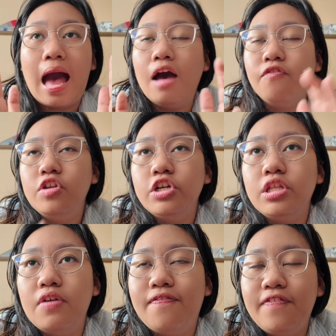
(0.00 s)
after
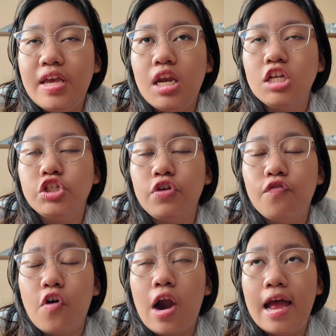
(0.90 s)
they finish the
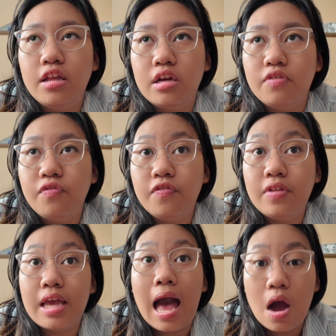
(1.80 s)

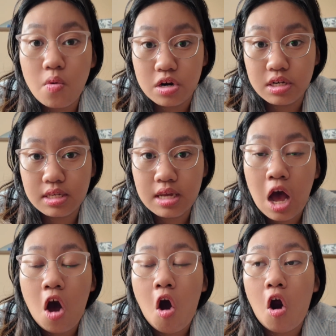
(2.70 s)
450 hours,
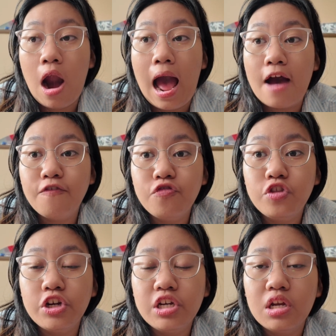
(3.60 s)
or
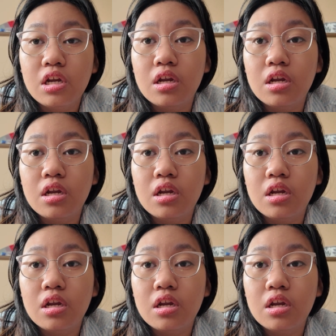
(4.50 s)
after